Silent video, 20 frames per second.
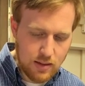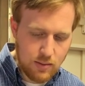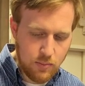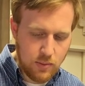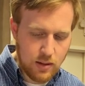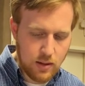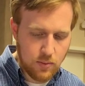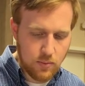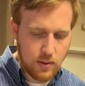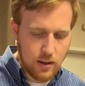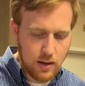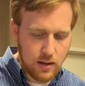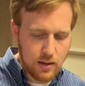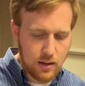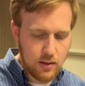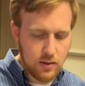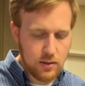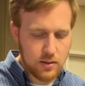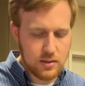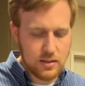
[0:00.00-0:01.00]
and when
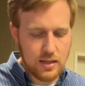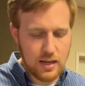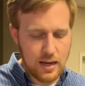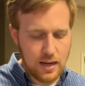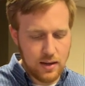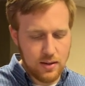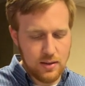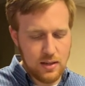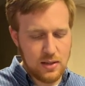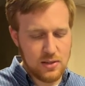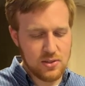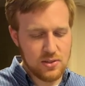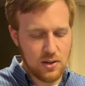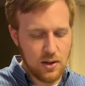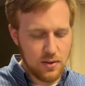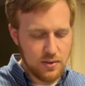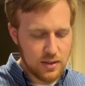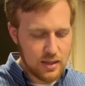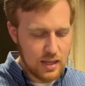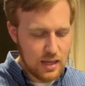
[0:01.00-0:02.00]
Araunah looked down, he
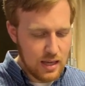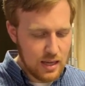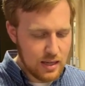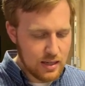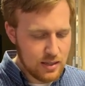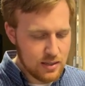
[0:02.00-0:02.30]
saw the king